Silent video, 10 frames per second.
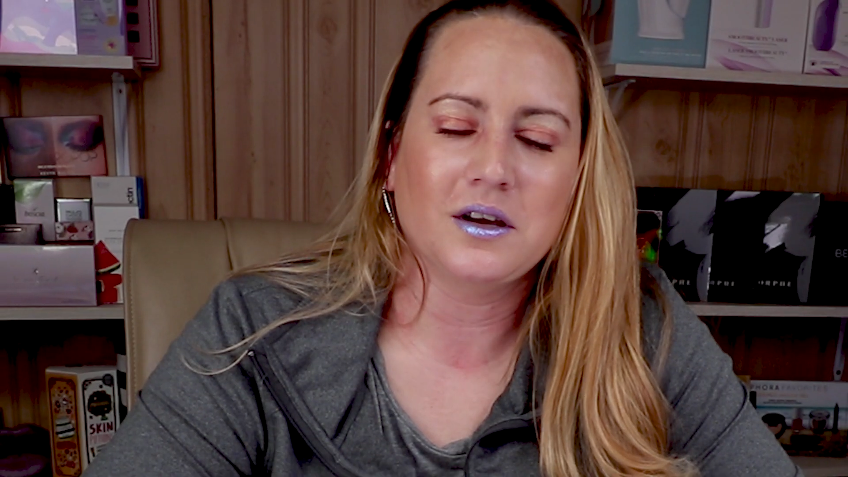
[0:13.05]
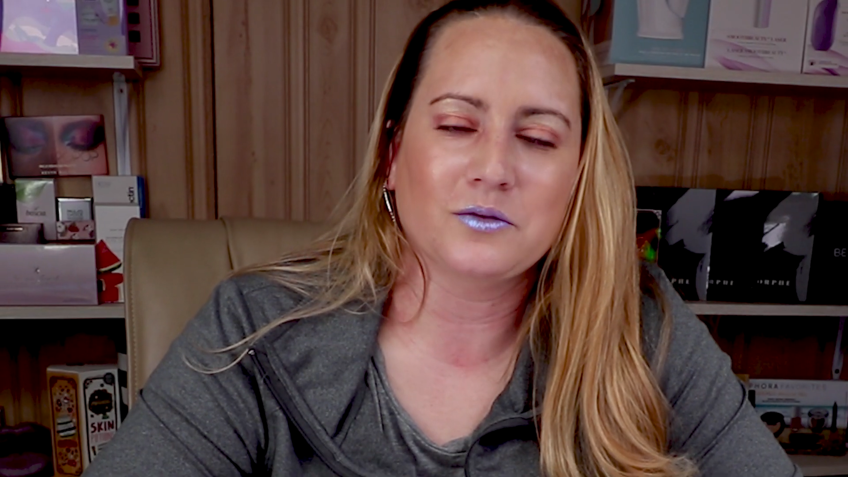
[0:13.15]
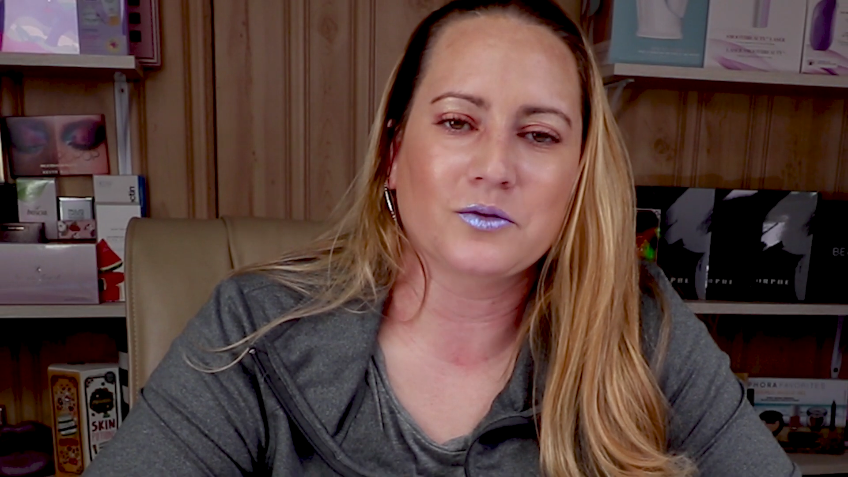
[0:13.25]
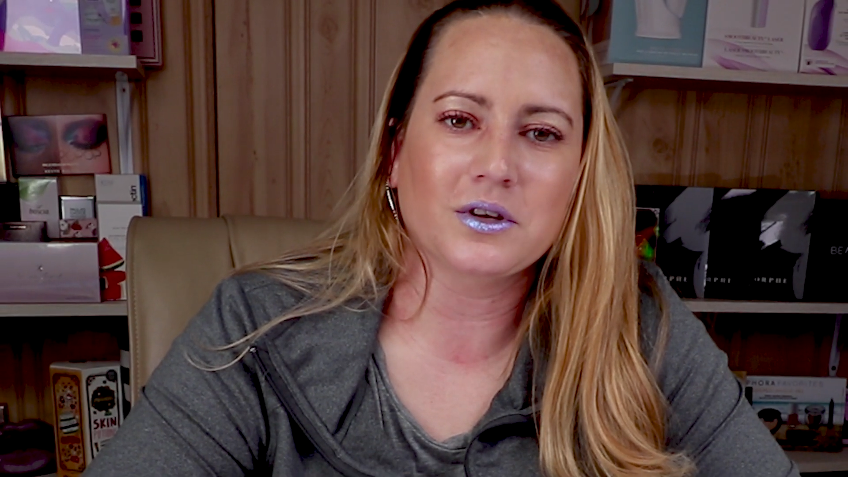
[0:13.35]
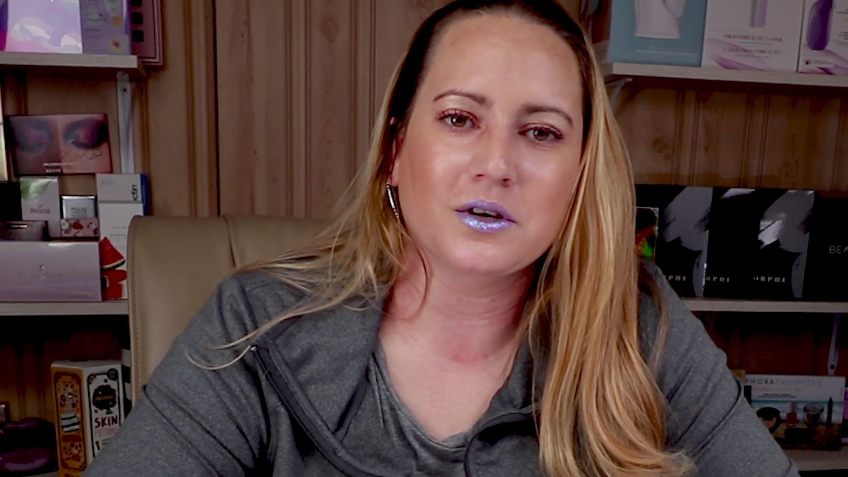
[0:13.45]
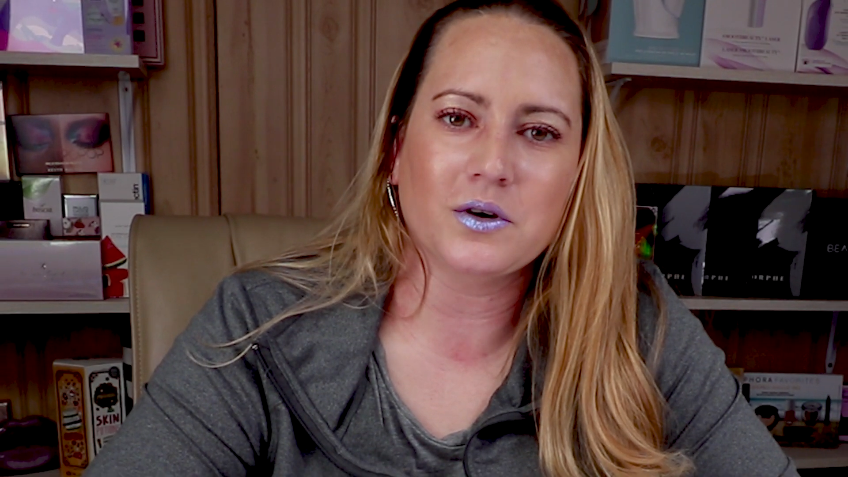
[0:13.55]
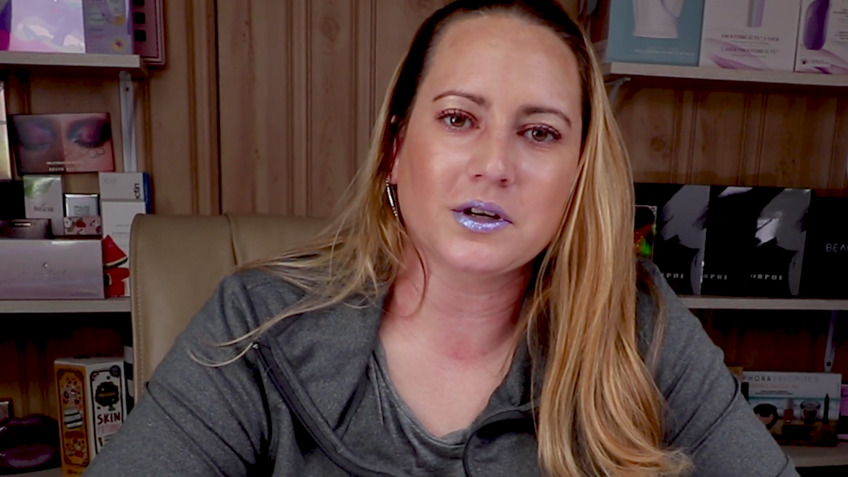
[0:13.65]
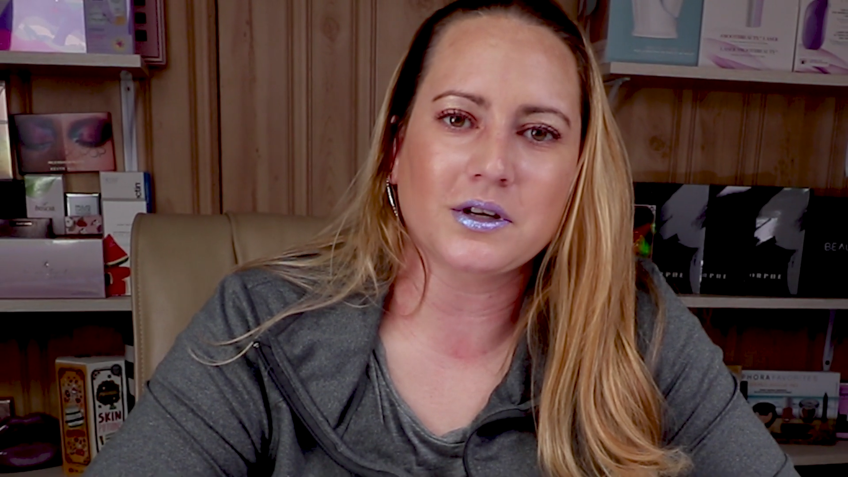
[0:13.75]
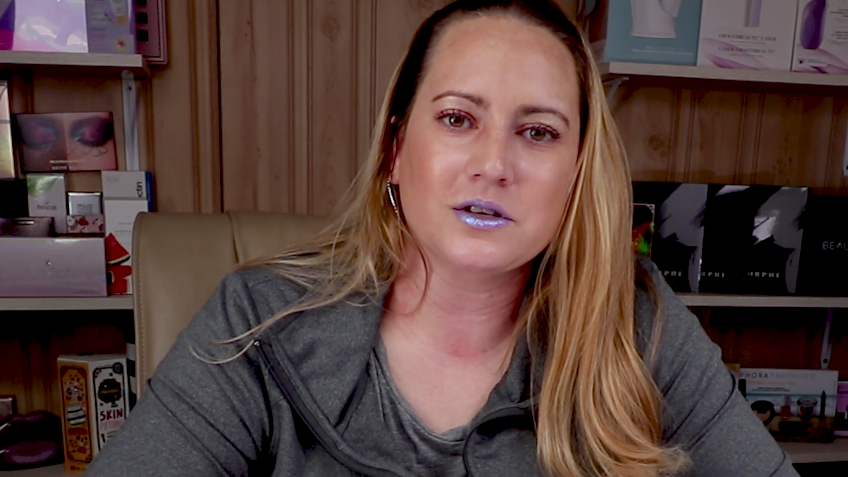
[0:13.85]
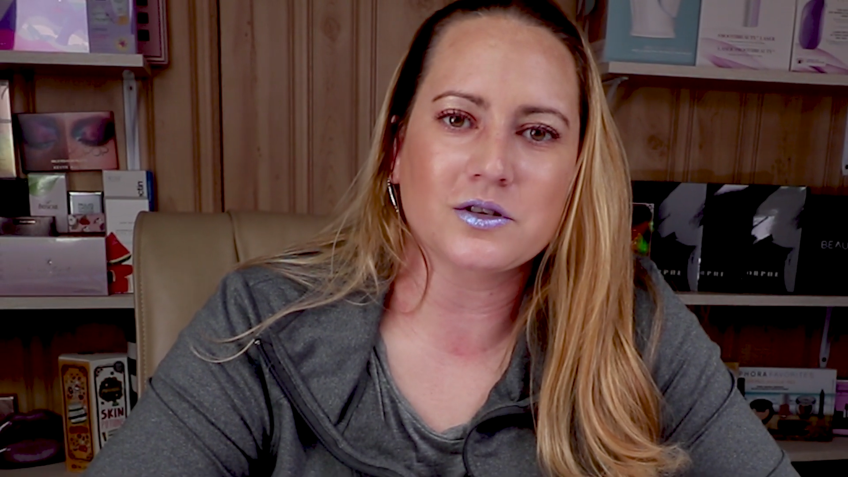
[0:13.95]
And really
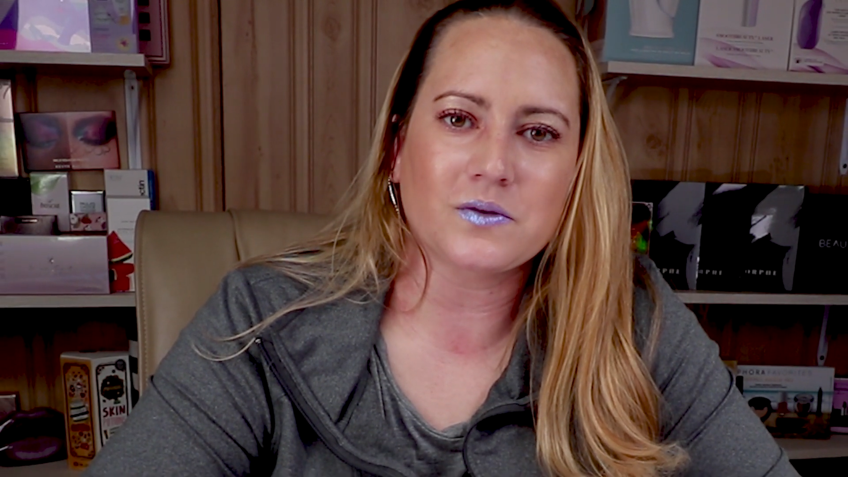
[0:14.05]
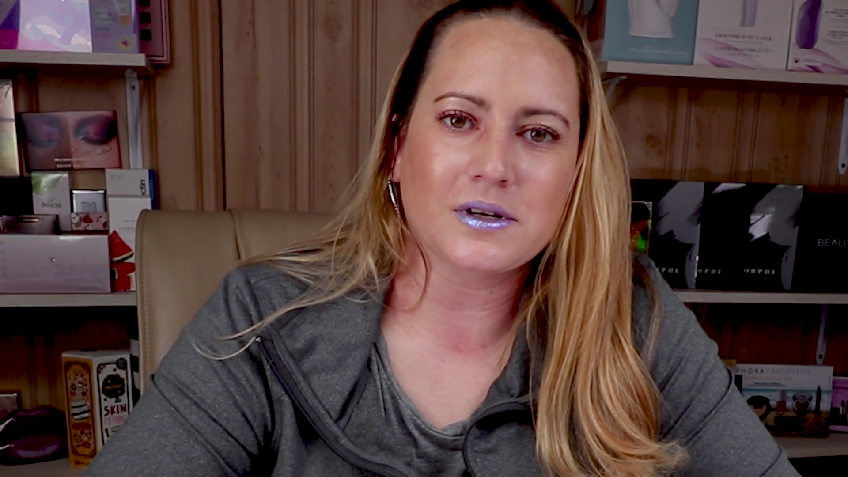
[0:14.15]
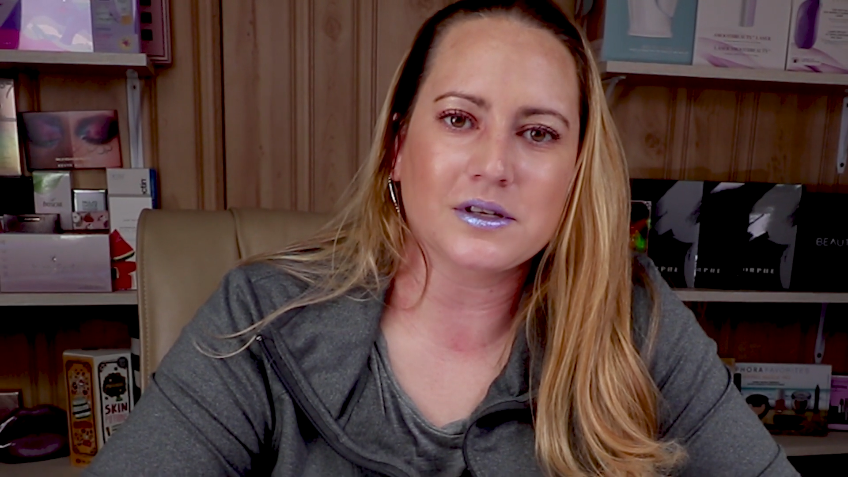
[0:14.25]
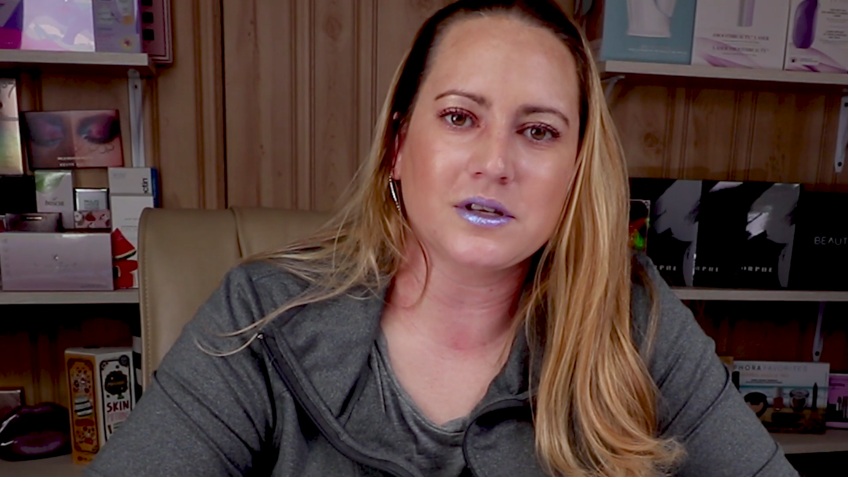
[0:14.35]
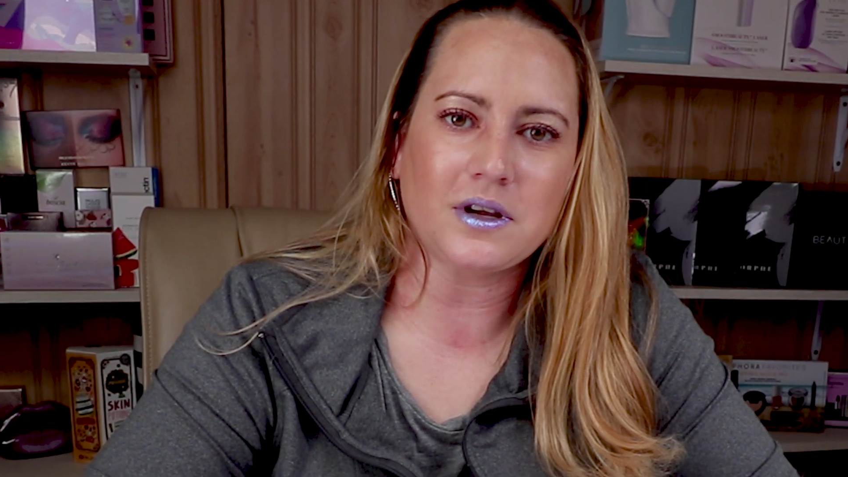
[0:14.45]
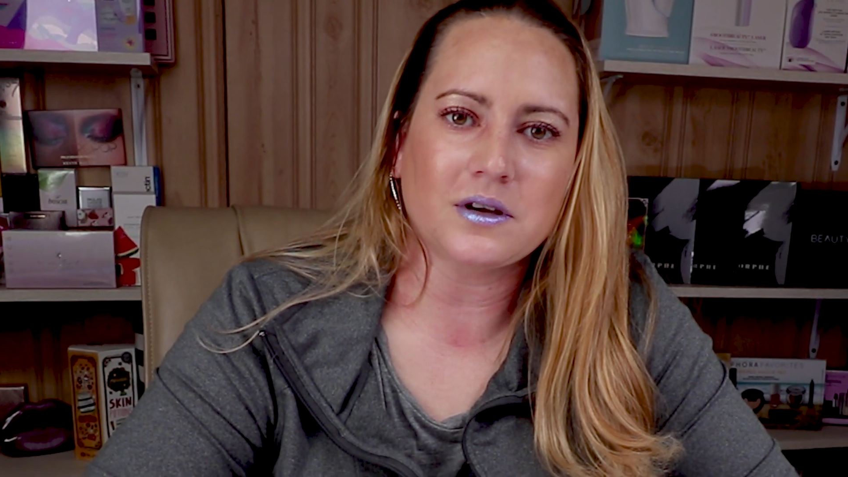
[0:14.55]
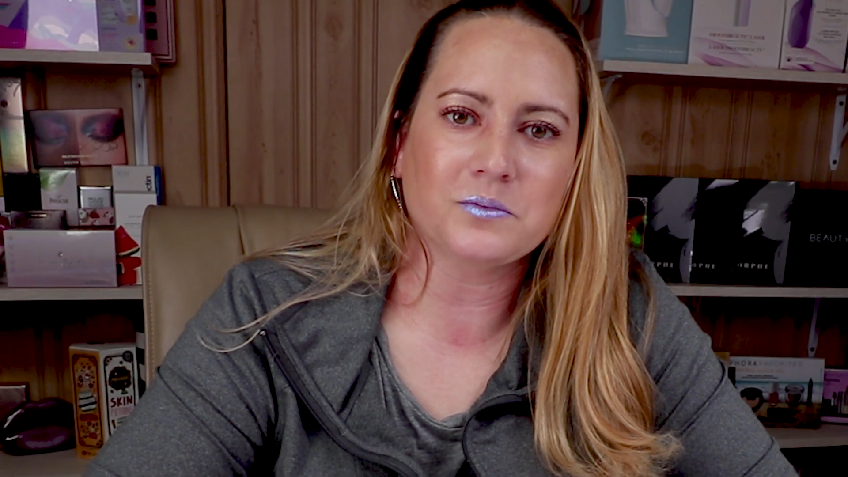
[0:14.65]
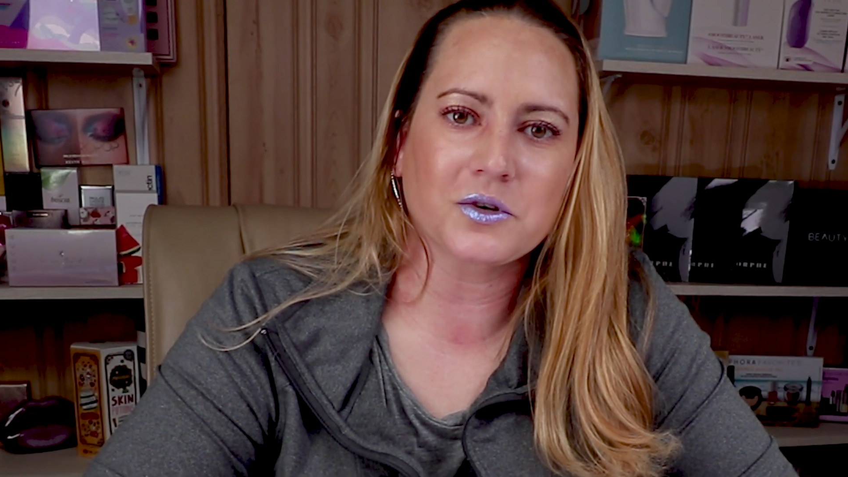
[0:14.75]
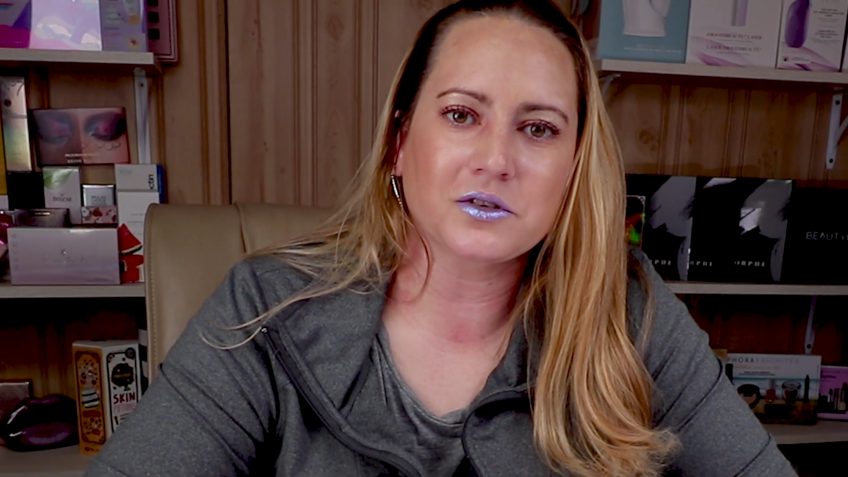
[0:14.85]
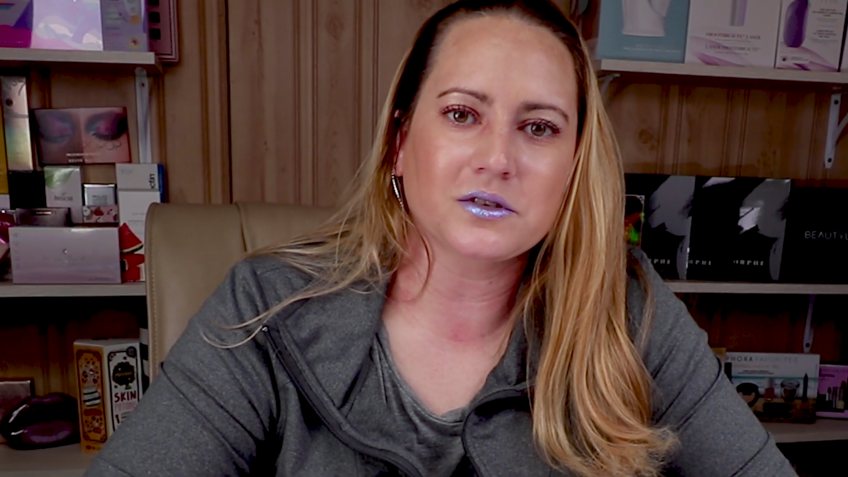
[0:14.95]
quick, I just want to say I
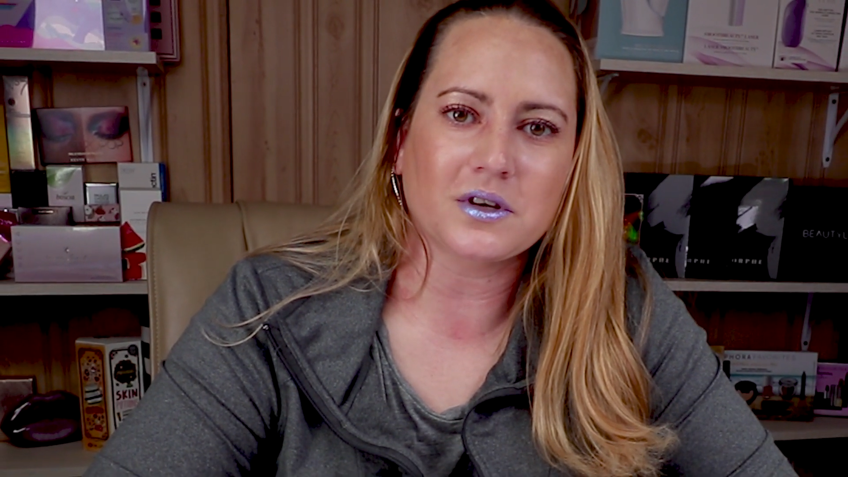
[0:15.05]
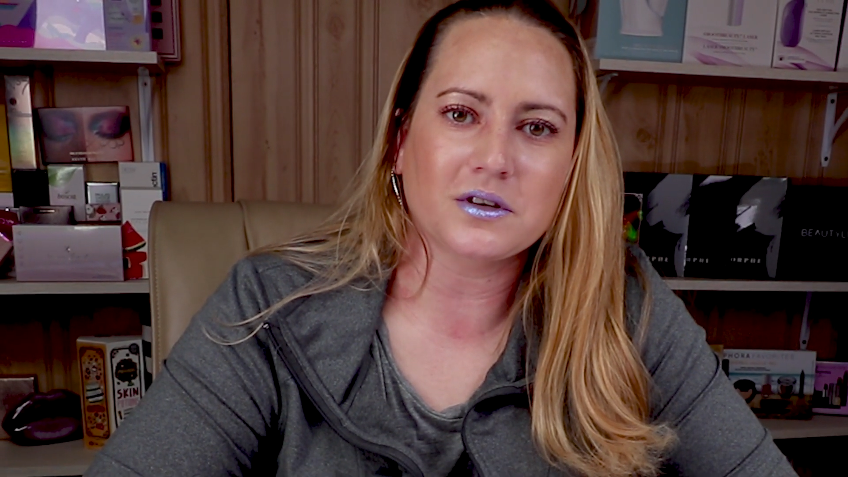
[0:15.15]
purchased